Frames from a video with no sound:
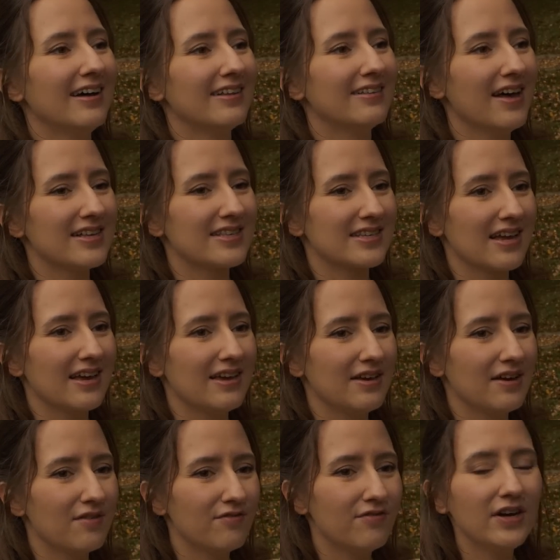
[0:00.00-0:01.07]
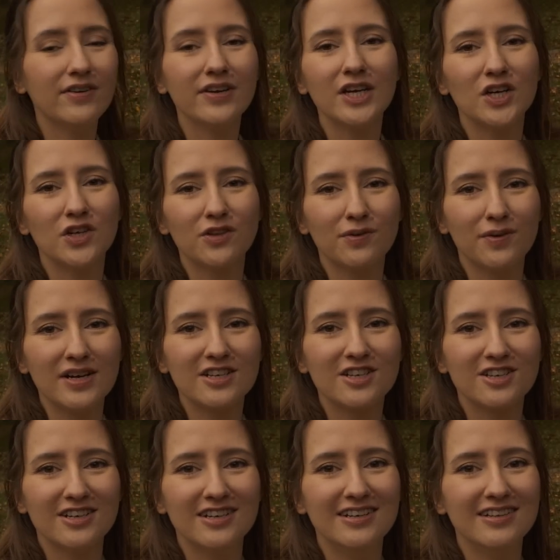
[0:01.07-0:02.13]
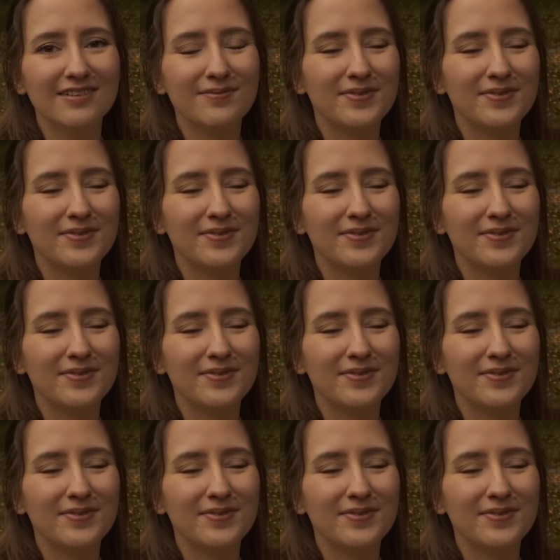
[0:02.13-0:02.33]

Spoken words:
That's a very good question,